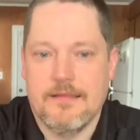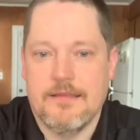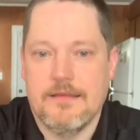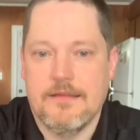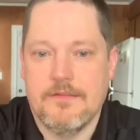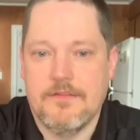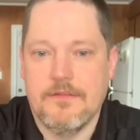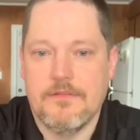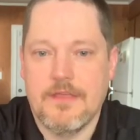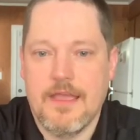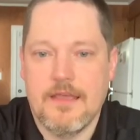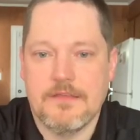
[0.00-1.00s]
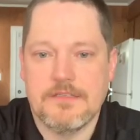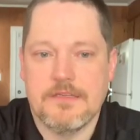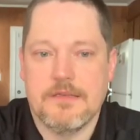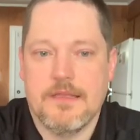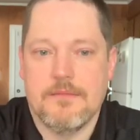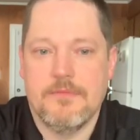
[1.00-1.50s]
and in
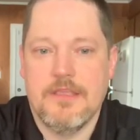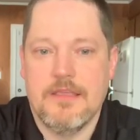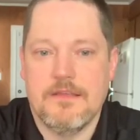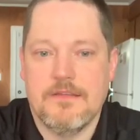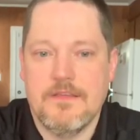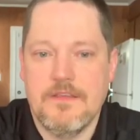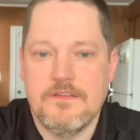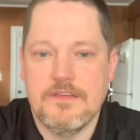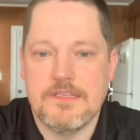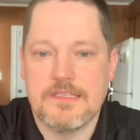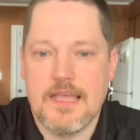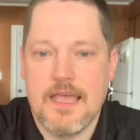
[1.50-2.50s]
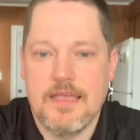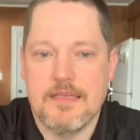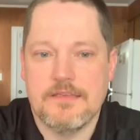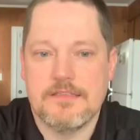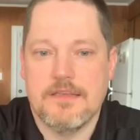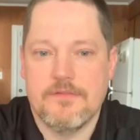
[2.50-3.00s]
2000 I began teaching
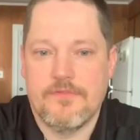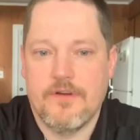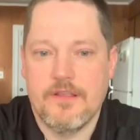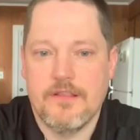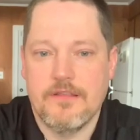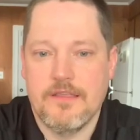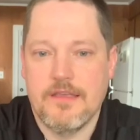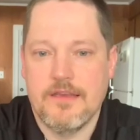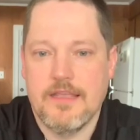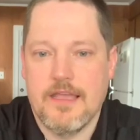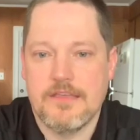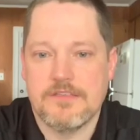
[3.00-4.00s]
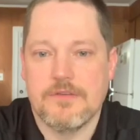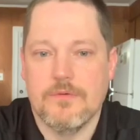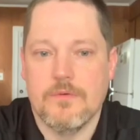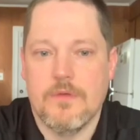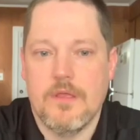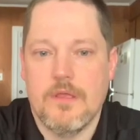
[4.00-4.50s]
science at Franklin County High
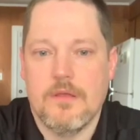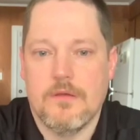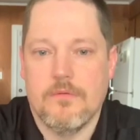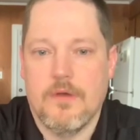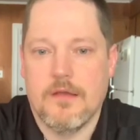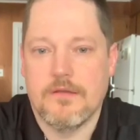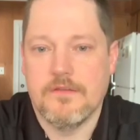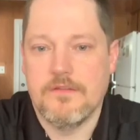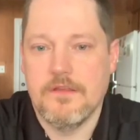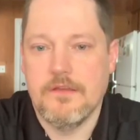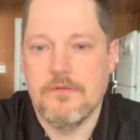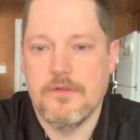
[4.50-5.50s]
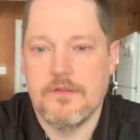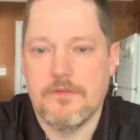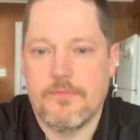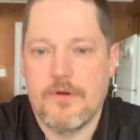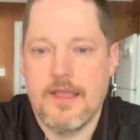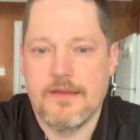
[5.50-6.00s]
School while continuing to
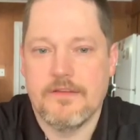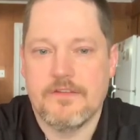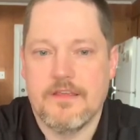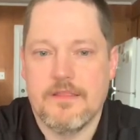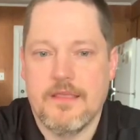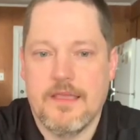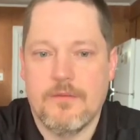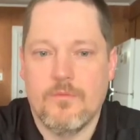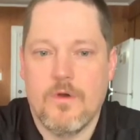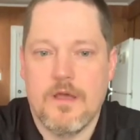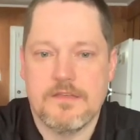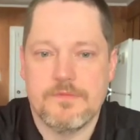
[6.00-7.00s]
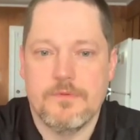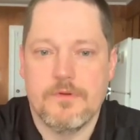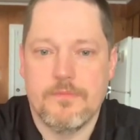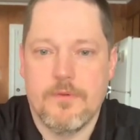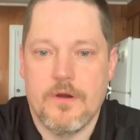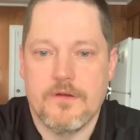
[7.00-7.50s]
practice at the animal
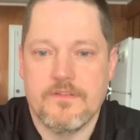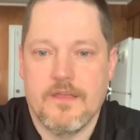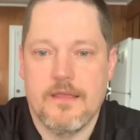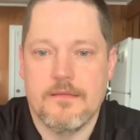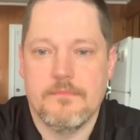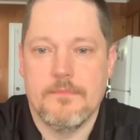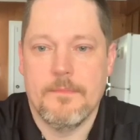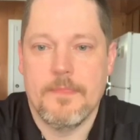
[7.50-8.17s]
hospital part-time.